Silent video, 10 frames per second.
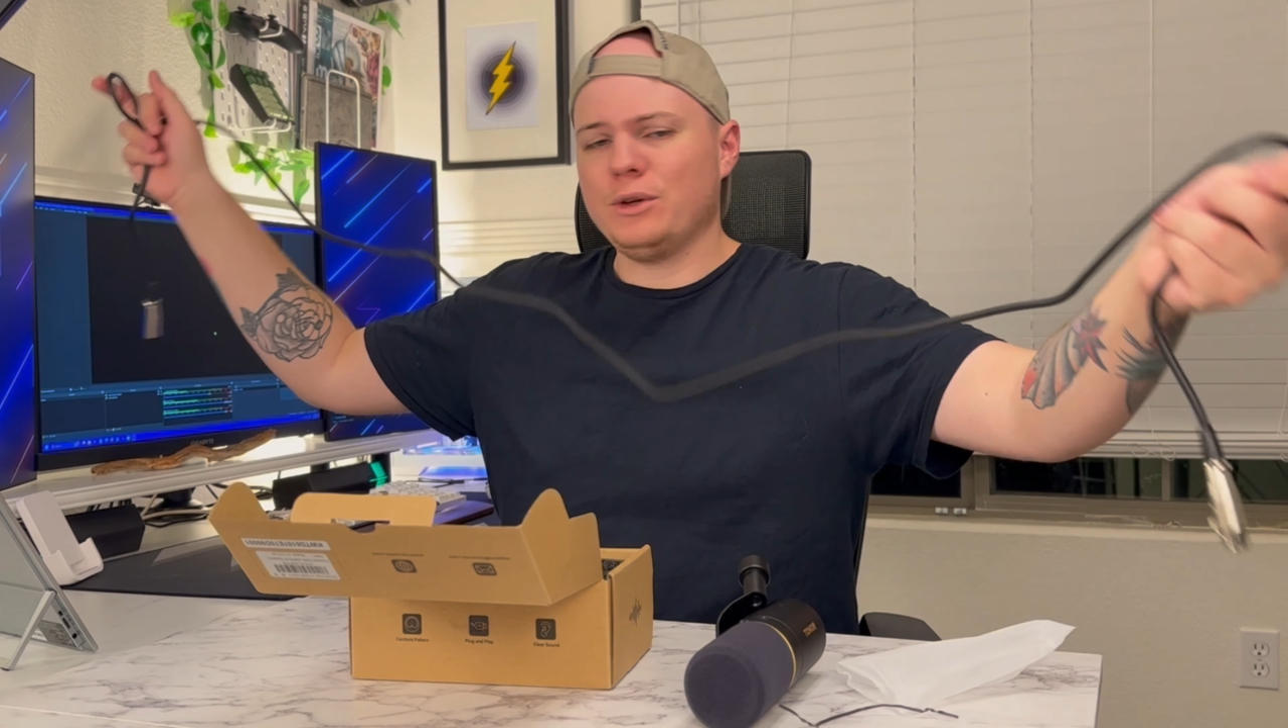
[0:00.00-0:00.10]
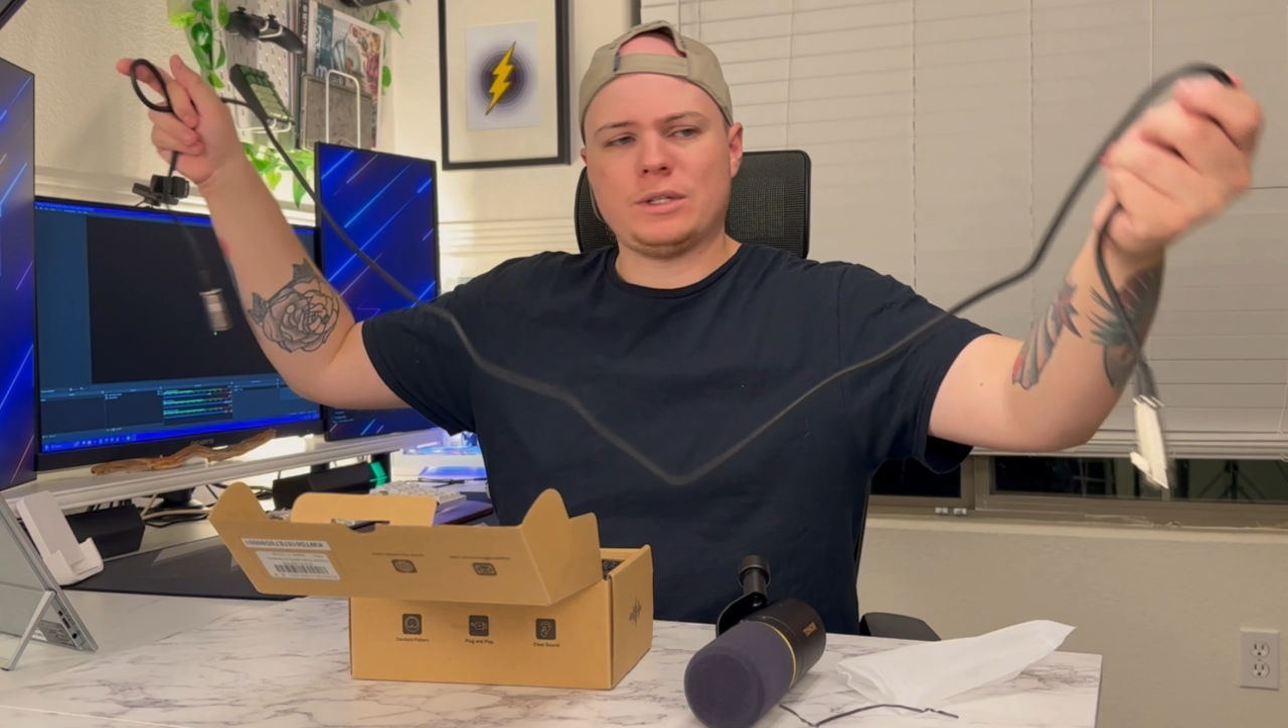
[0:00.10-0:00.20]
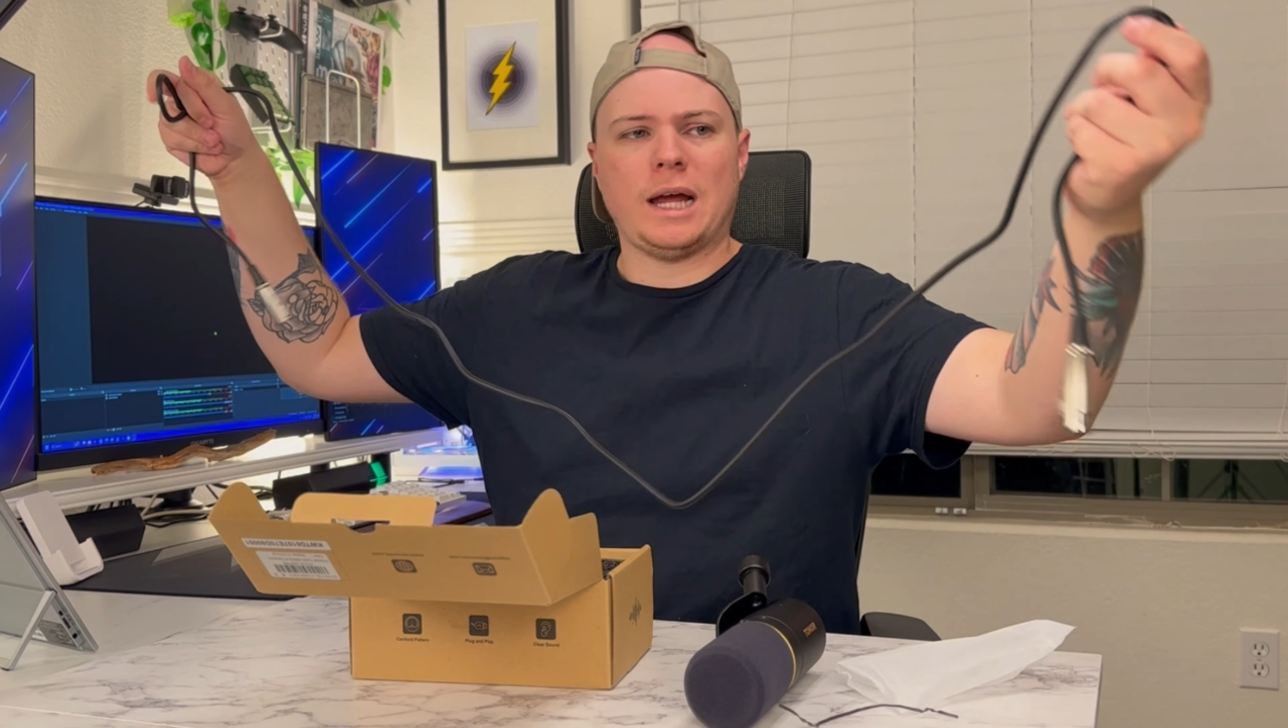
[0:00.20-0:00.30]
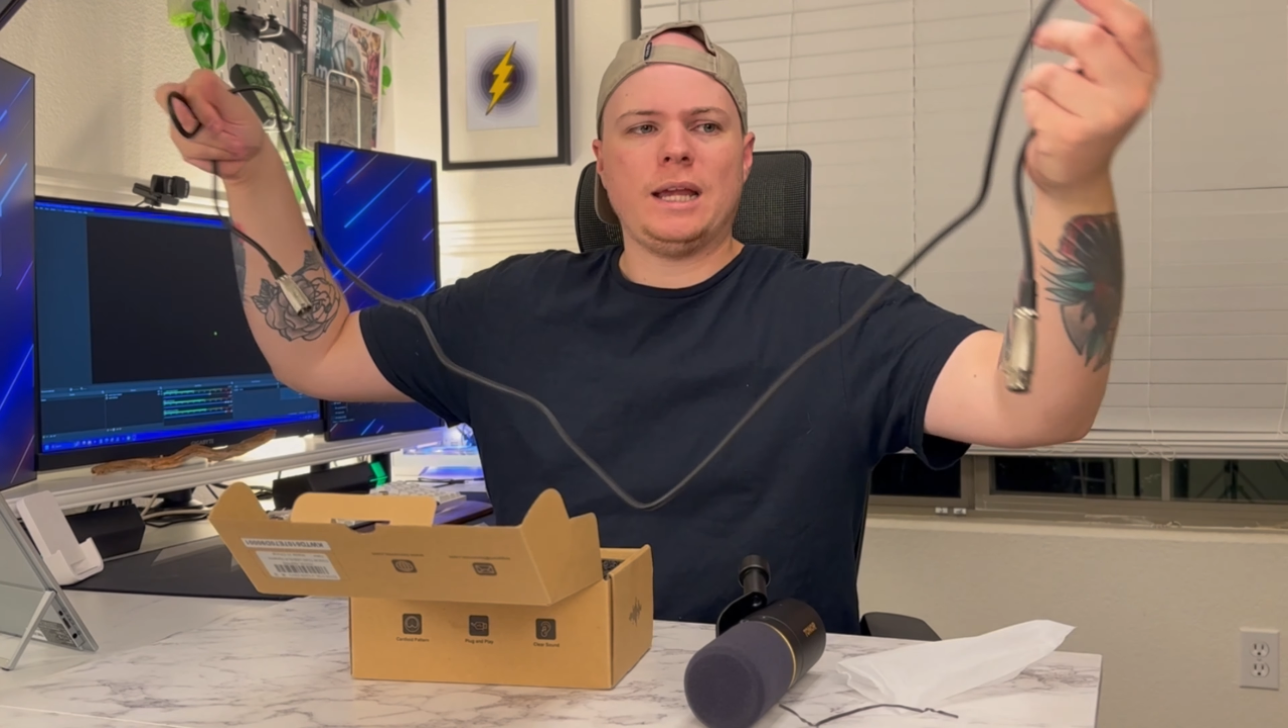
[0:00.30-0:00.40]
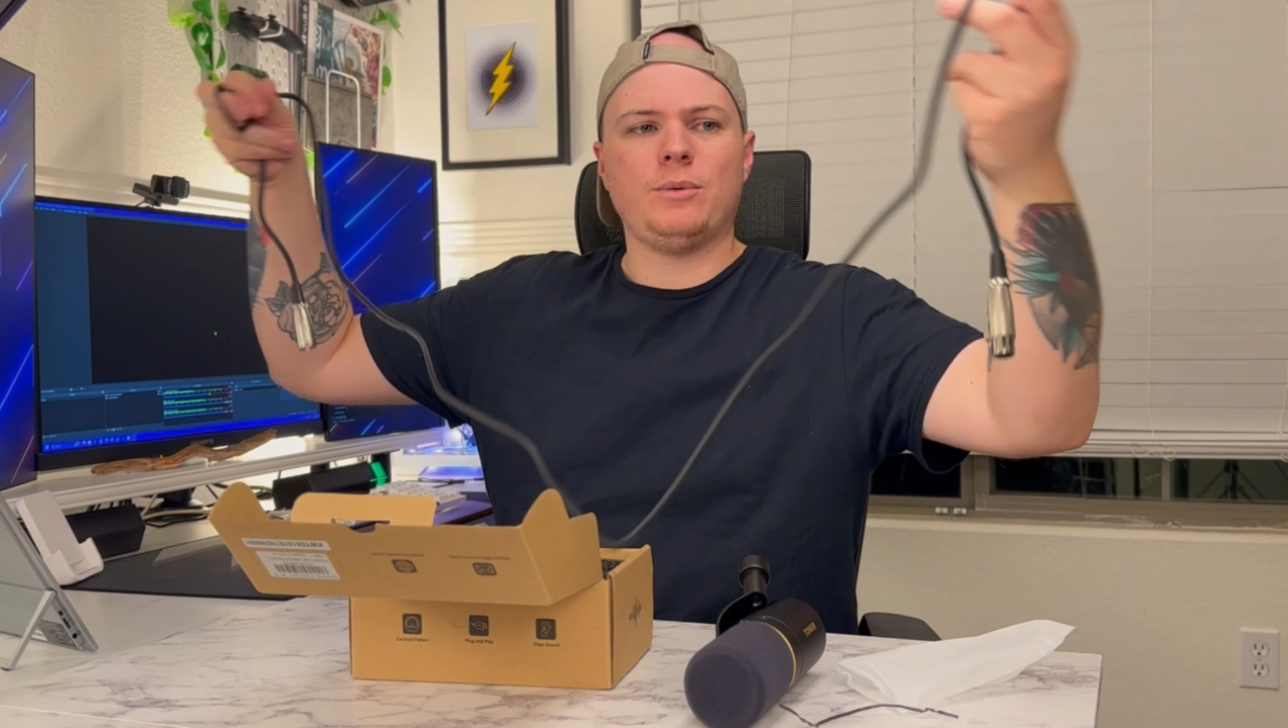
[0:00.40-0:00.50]
you a
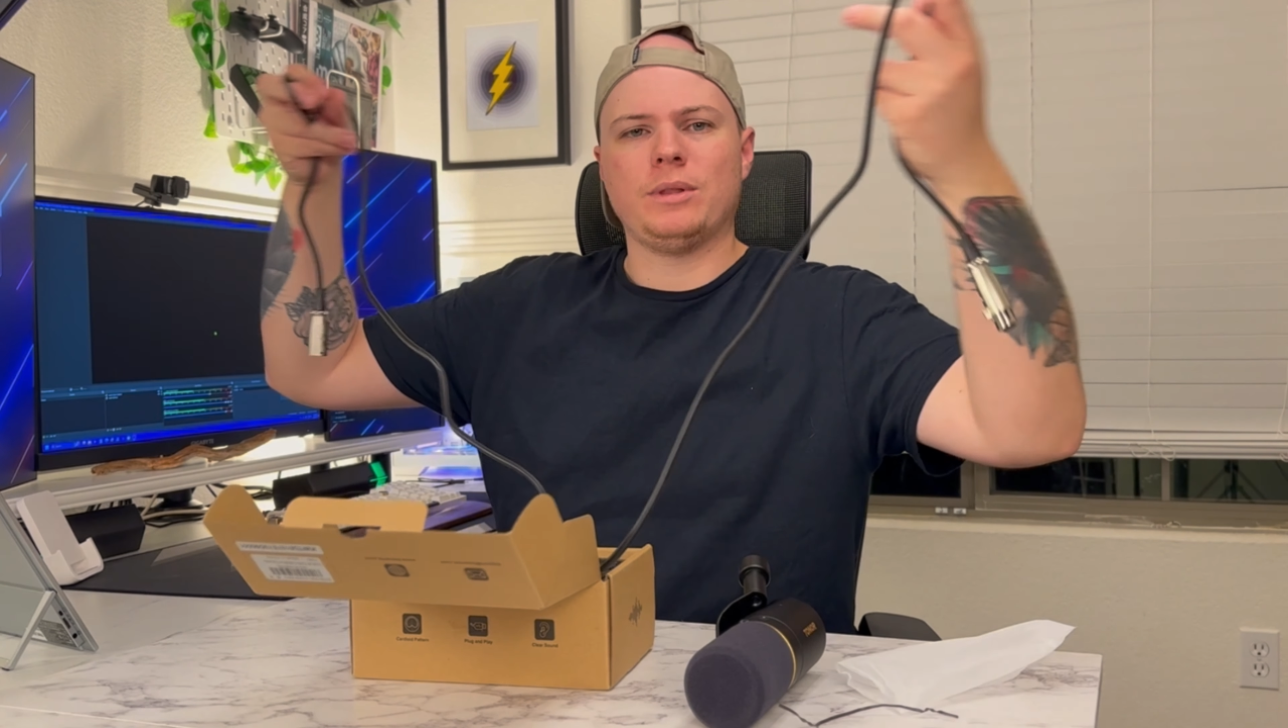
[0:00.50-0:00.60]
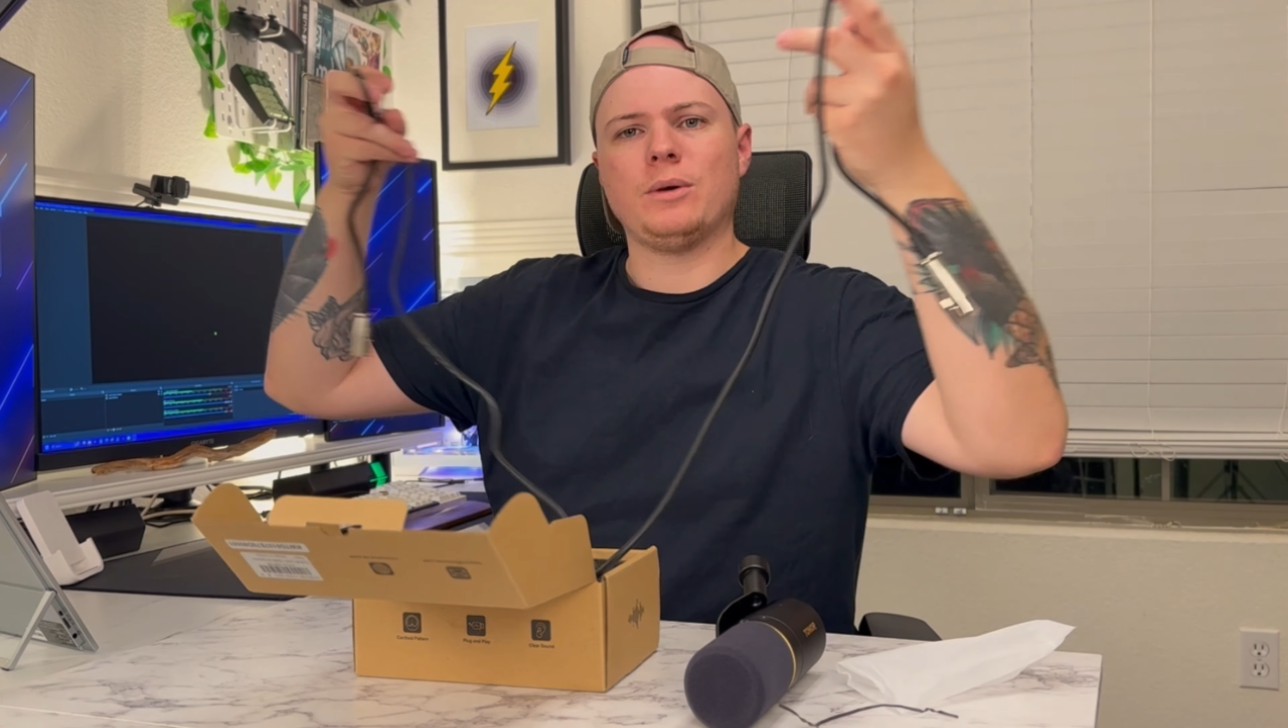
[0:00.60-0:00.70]
tiny one